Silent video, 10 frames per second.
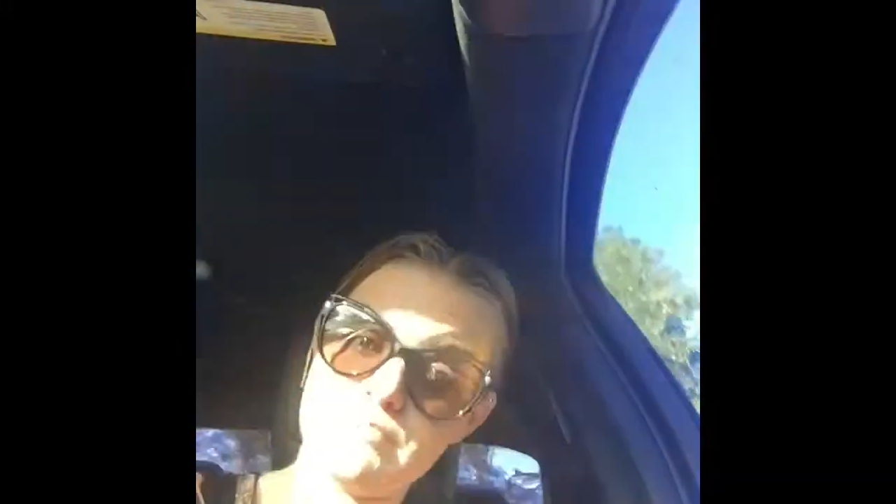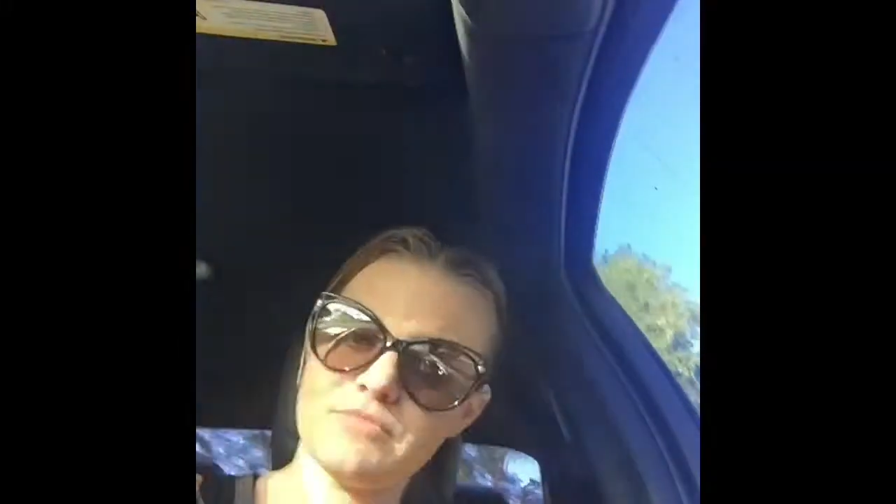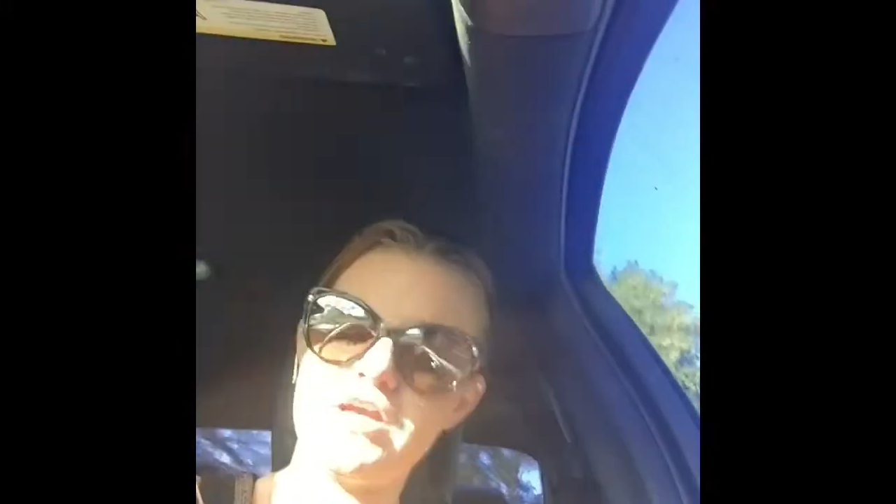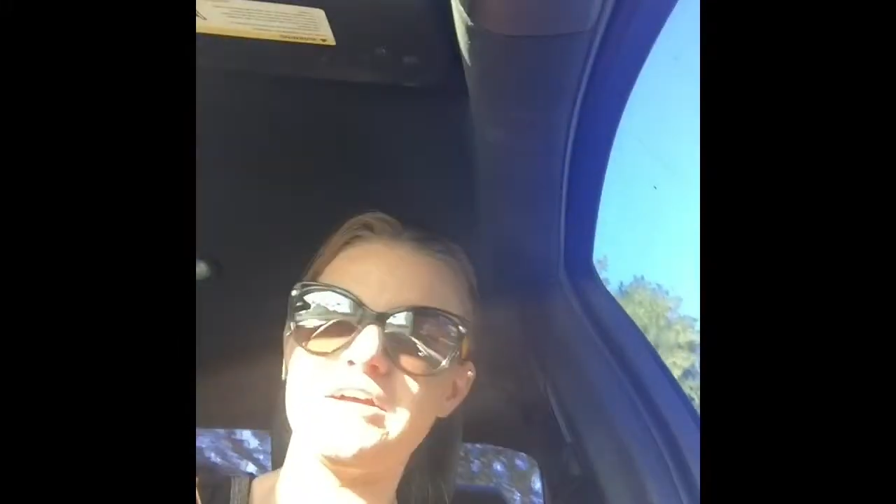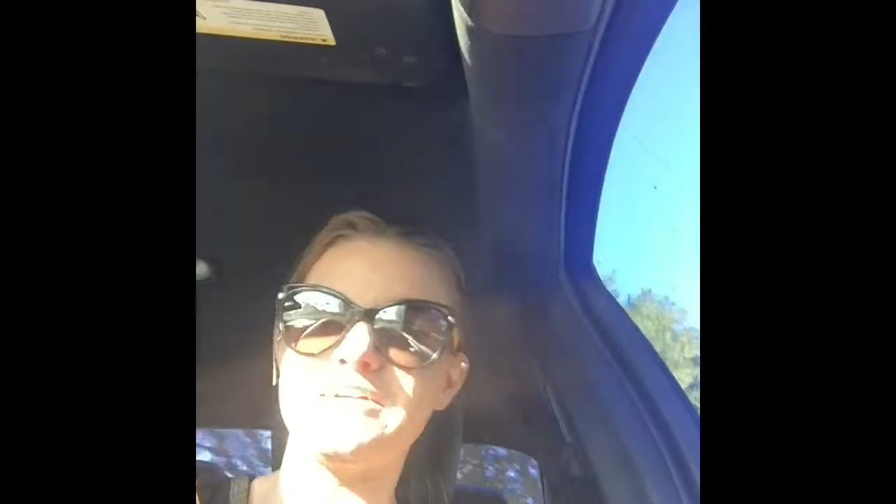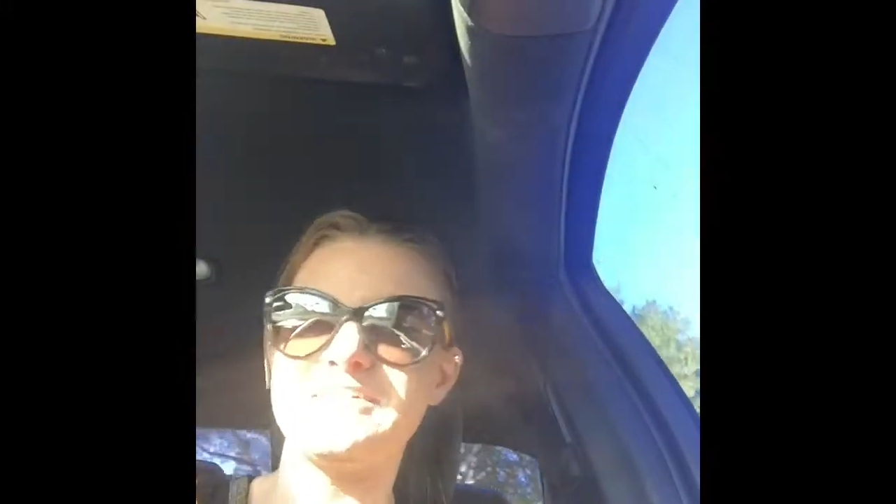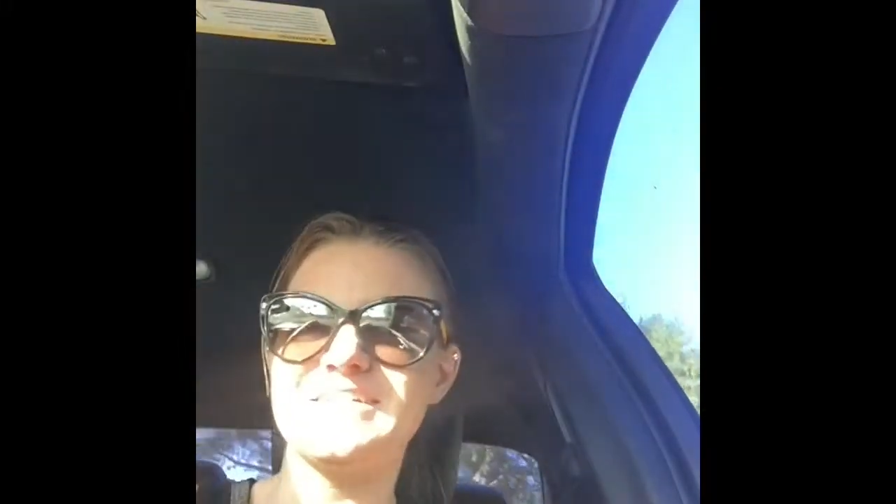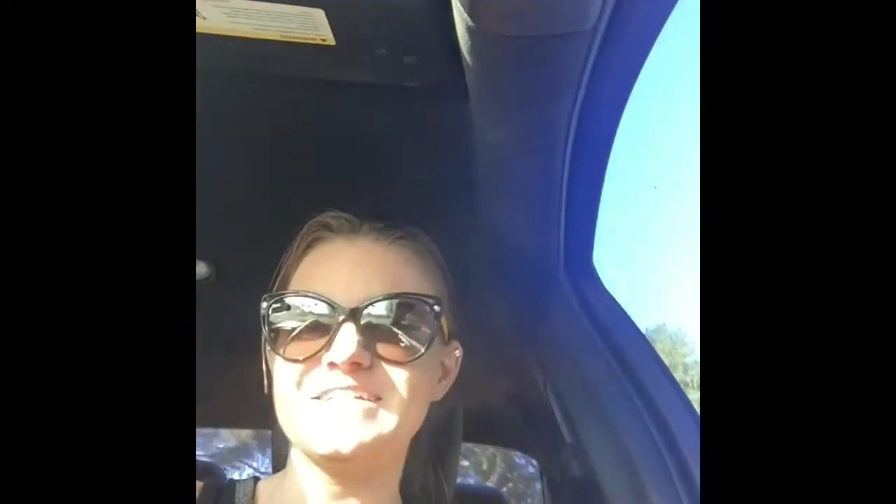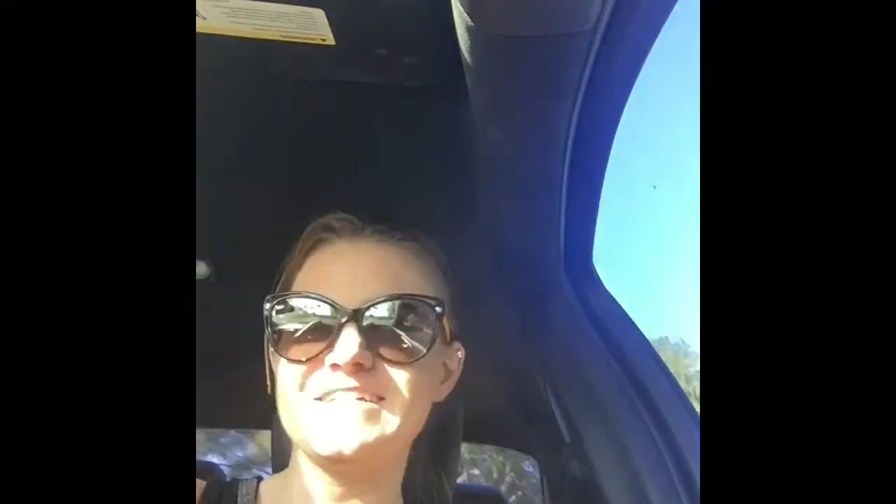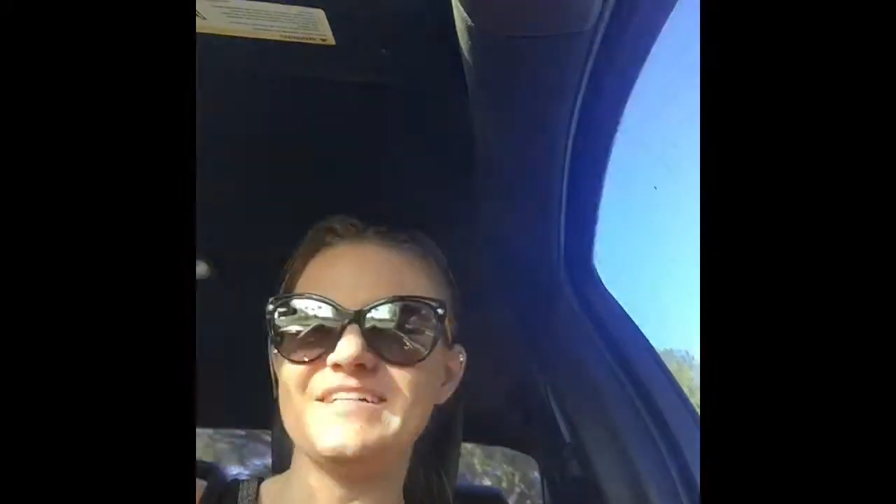
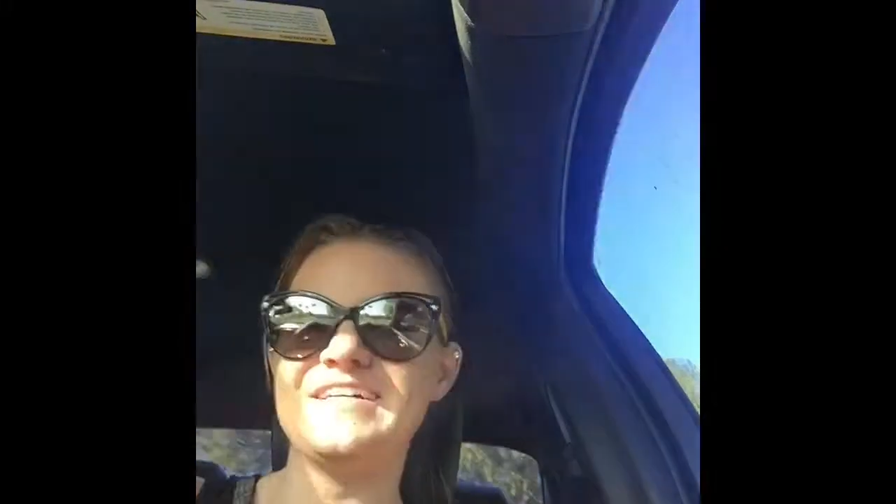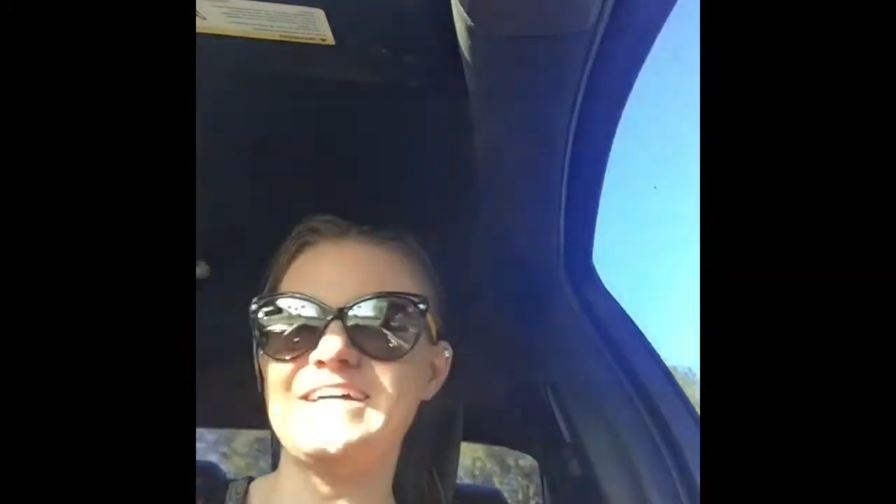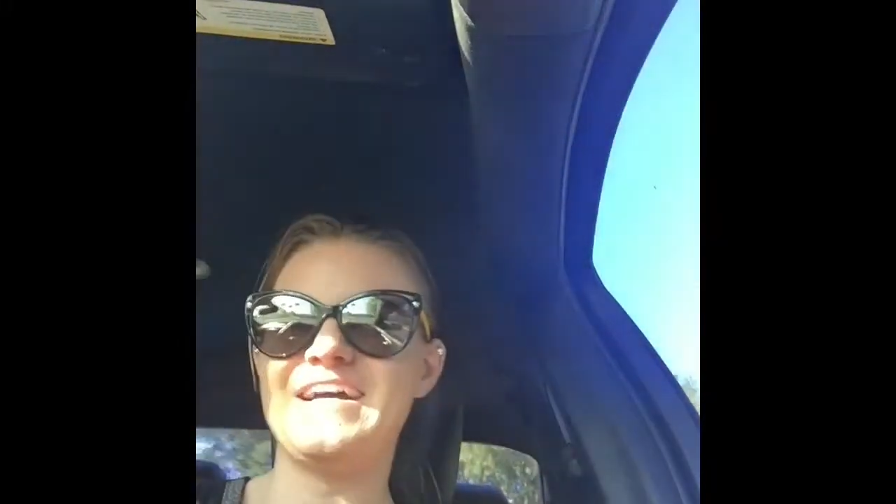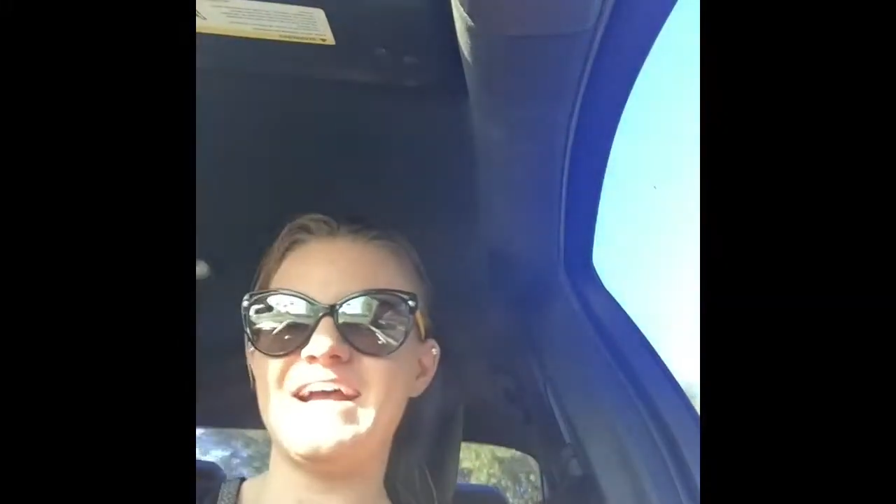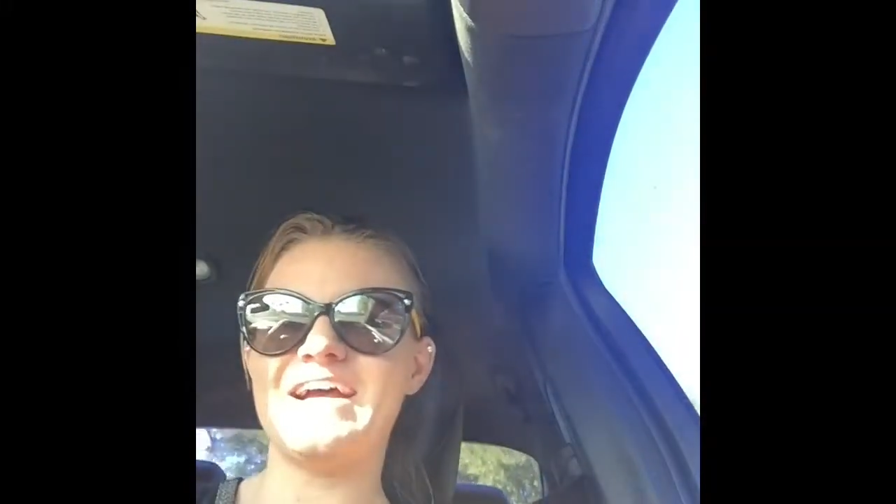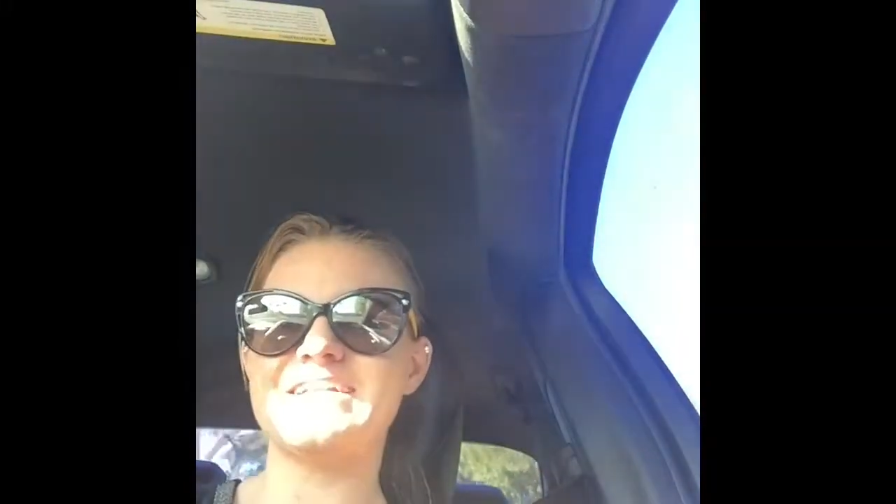And